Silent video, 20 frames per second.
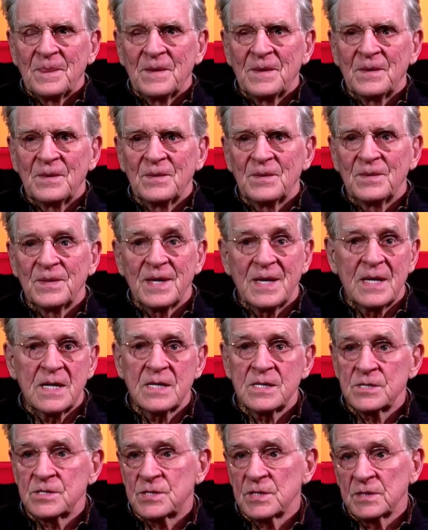You know, the
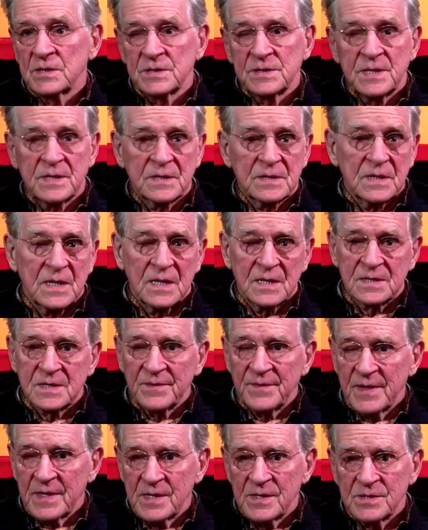angels, there are lots
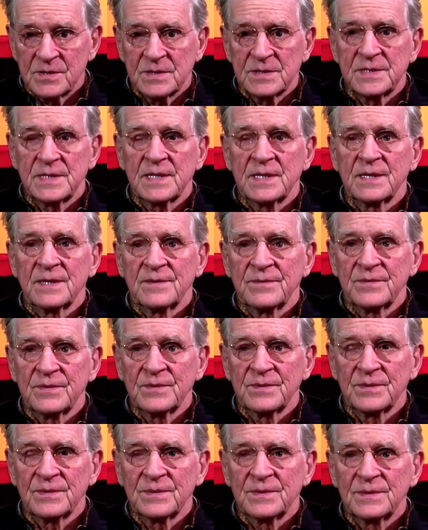of angels, they love
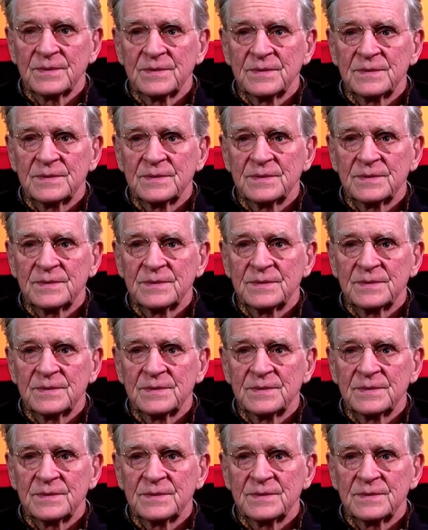you.